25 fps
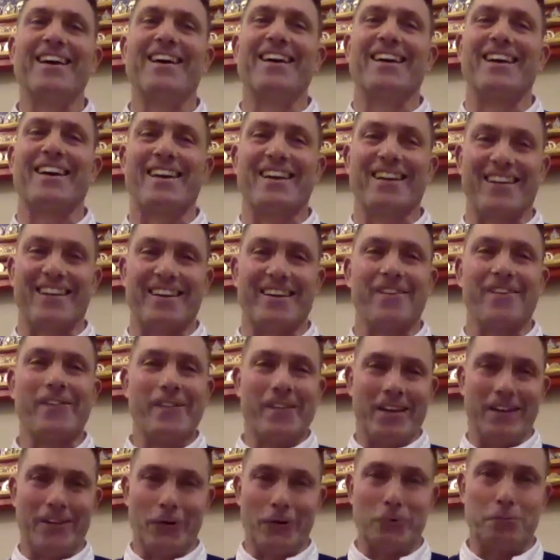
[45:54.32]

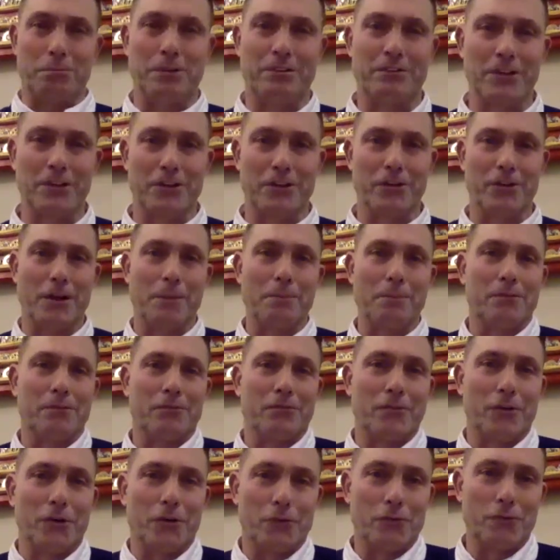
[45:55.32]
in those particular
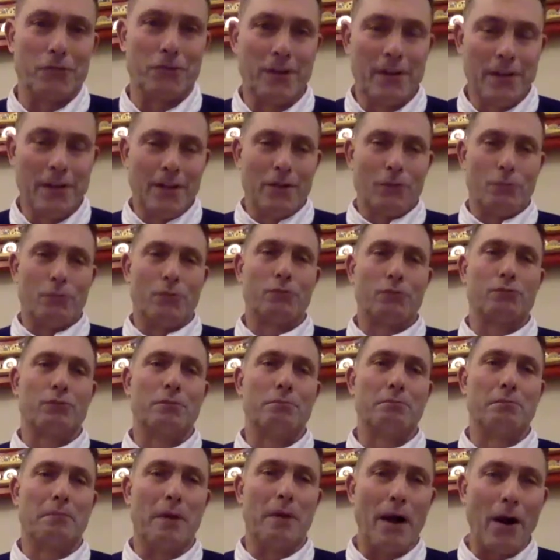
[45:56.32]
episodes, was
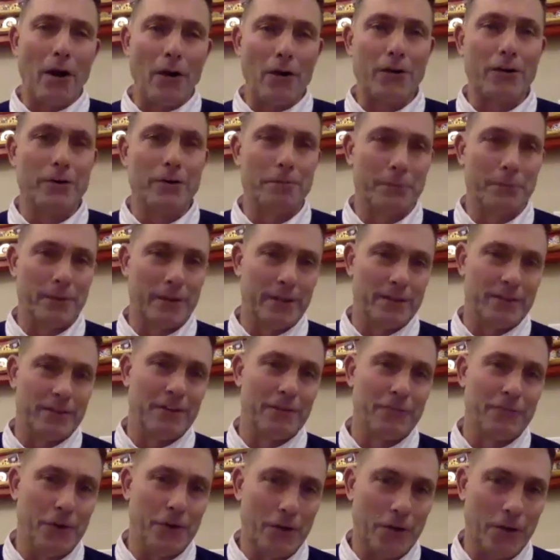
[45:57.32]
remarkably
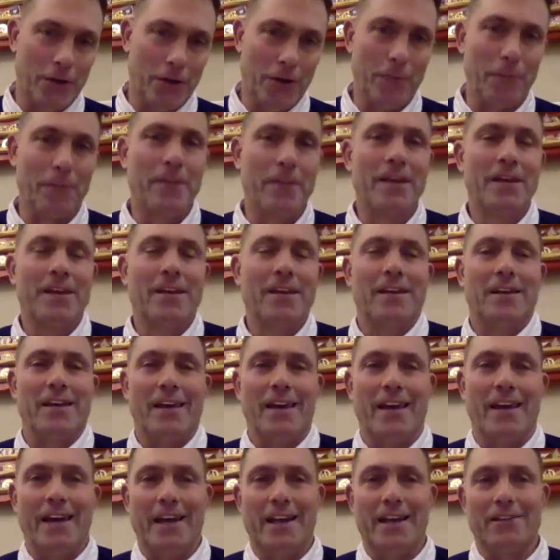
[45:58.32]
difficult.
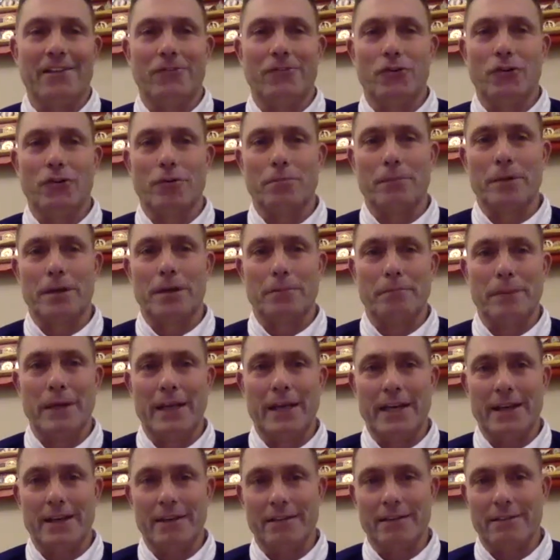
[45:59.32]
And it took me a
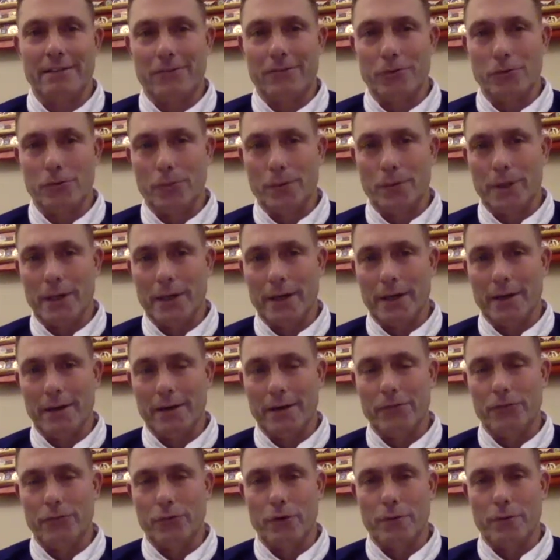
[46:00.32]
minute to
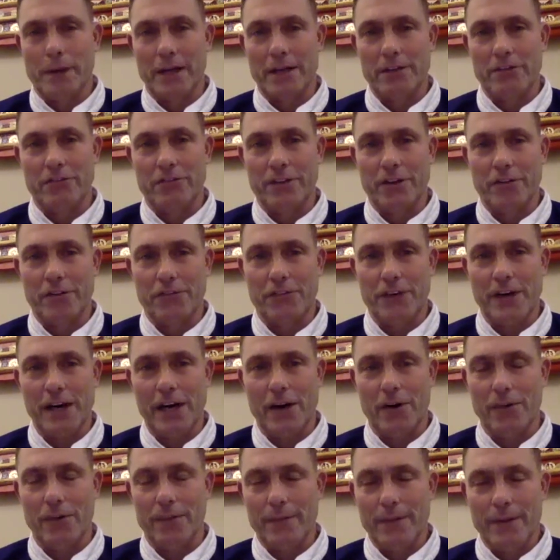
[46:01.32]
sort myself
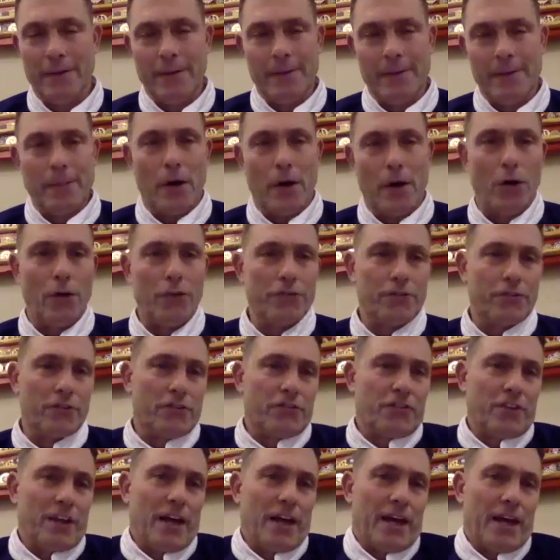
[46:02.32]
out. All is to
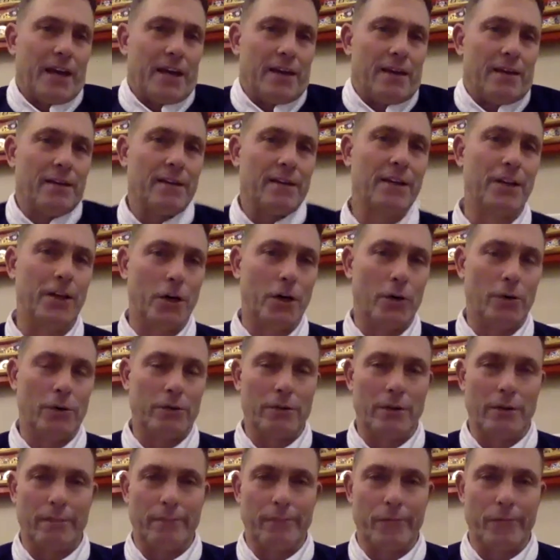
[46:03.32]
say,
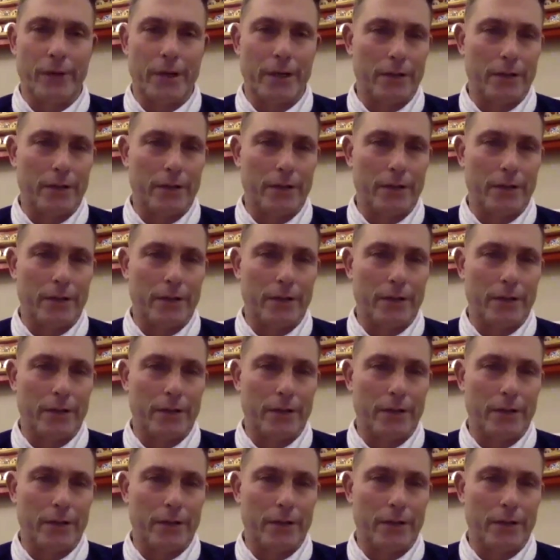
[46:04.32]
what I